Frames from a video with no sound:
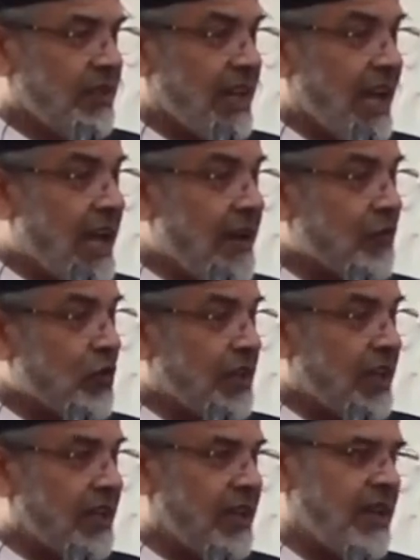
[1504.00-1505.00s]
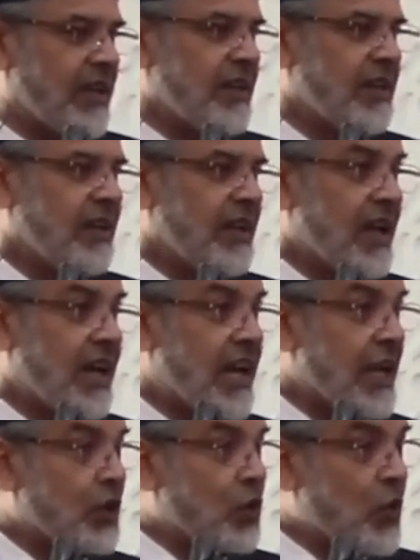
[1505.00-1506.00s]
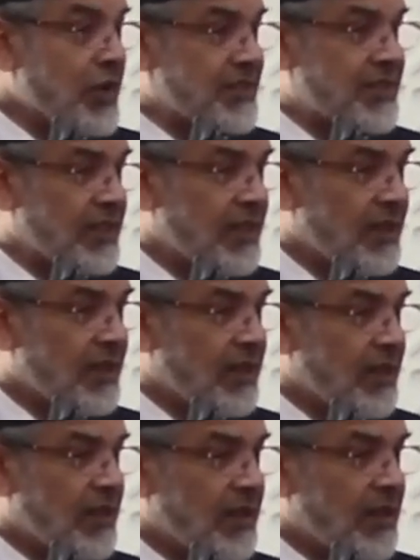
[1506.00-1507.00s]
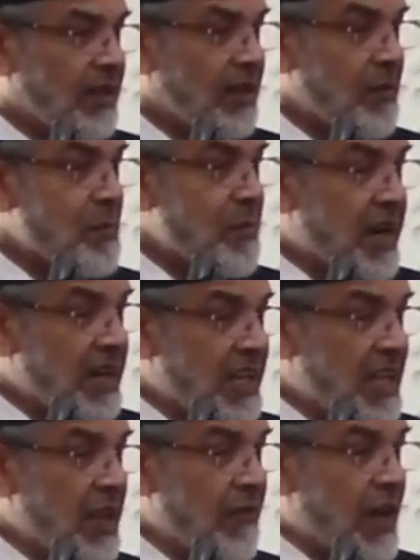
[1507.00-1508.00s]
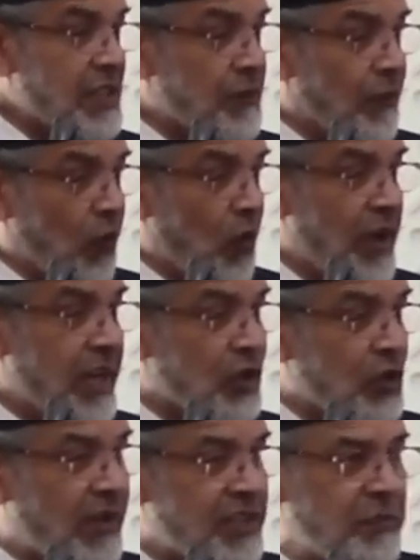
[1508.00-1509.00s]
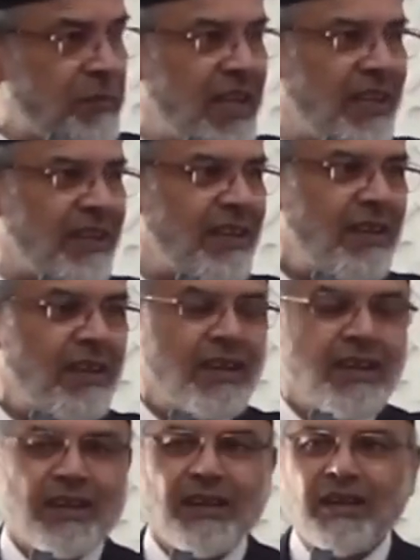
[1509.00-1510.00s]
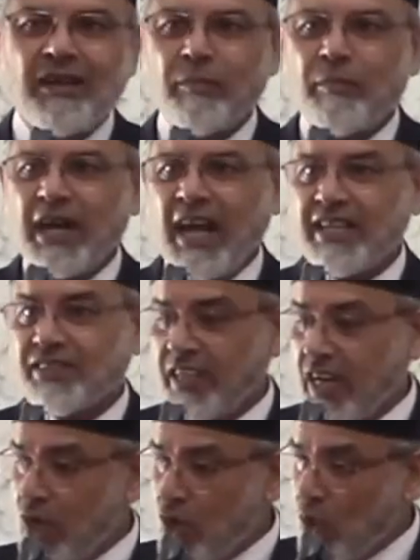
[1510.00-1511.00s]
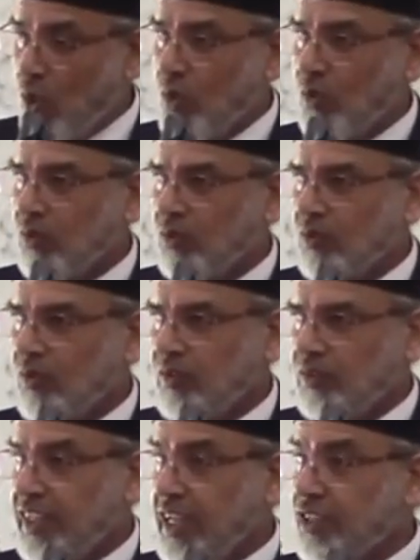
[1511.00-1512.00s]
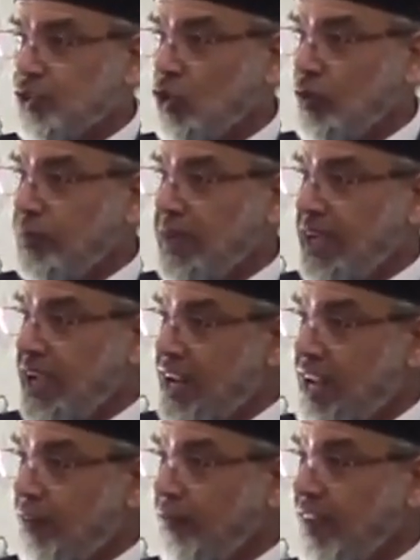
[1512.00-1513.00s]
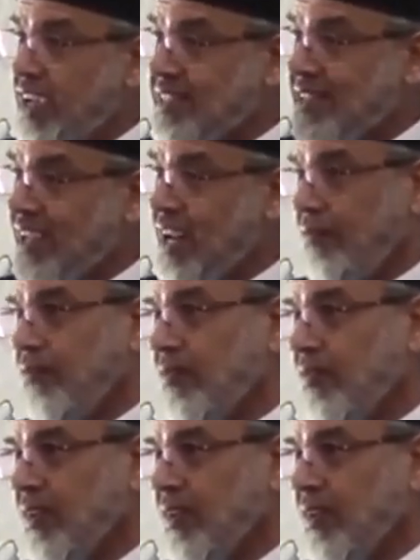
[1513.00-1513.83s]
that I have to take care, and I quit. Money was flowing towards me, but I said no, there should be enough is enough.